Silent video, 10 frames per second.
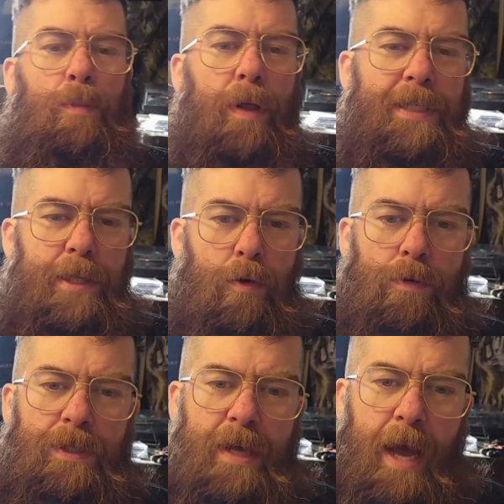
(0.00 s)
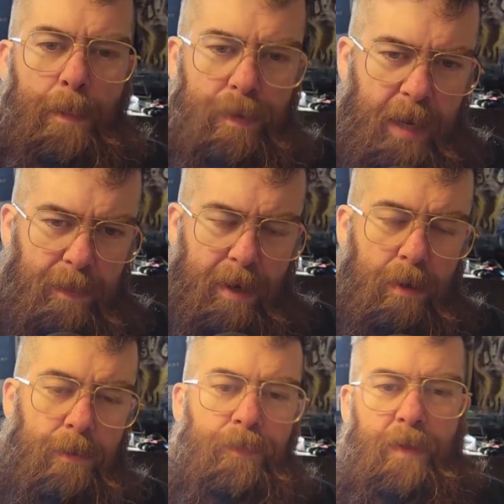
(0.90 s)
Blazing the Northern Sky black
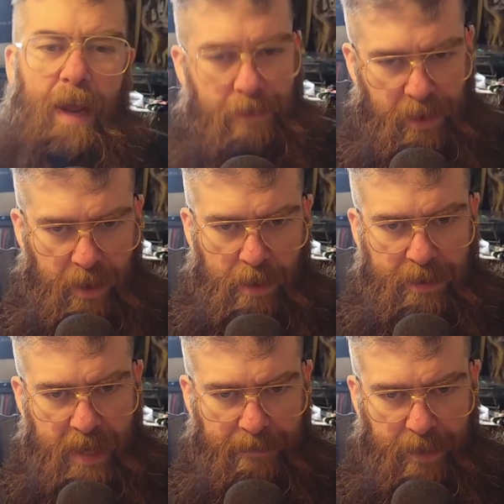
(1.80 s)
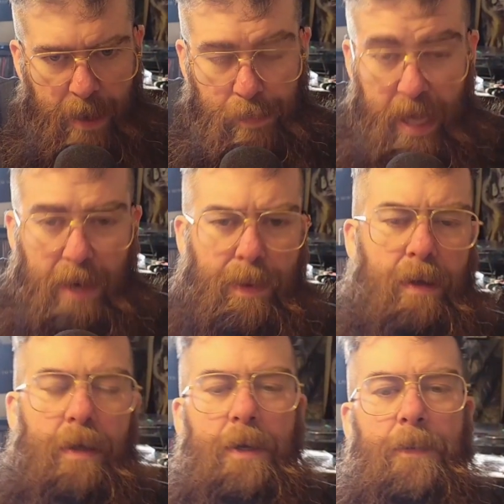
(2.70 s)
metal, everything else after that black
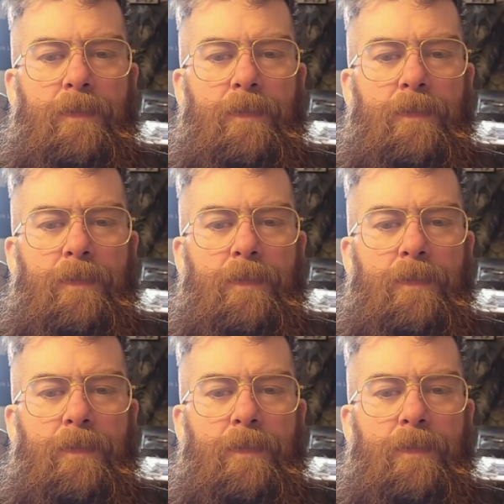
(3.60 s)
metal.